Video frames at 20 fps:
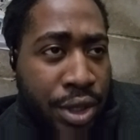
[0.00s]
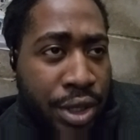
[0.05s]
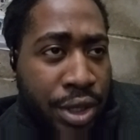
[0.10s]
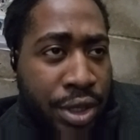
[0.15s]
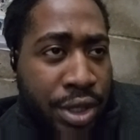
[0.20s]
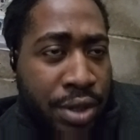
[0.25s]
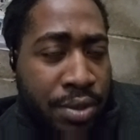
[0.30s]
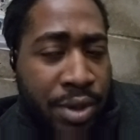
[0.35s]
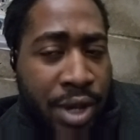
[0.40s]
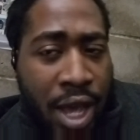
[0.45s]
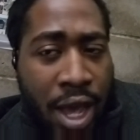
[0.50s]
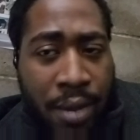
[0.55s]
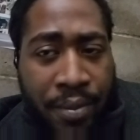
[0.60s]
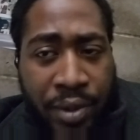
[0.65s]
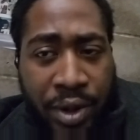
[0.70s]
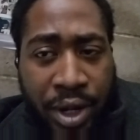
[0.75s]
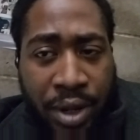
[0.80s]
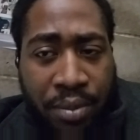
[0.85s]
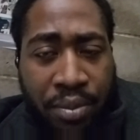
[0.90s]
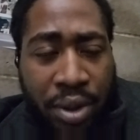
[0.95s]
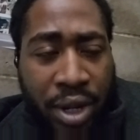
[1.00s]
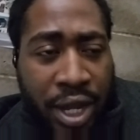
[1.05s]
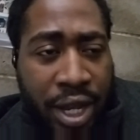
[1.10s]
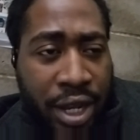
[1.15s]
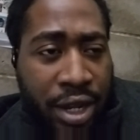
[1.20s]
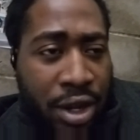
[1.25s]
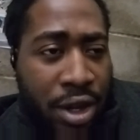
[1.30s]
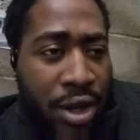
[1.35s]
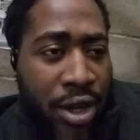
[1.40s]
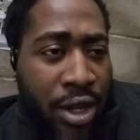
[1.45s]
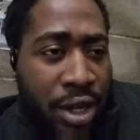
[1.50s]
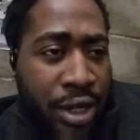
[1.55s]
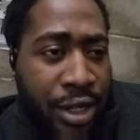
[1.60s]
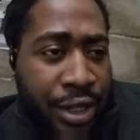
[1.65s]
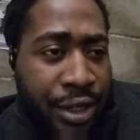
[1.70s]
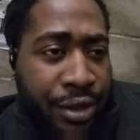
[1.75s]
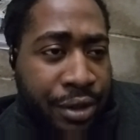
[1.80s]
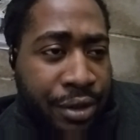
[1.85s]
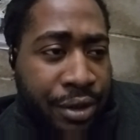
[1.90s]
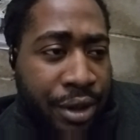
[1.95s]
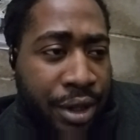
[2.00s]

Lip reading: some competent play calling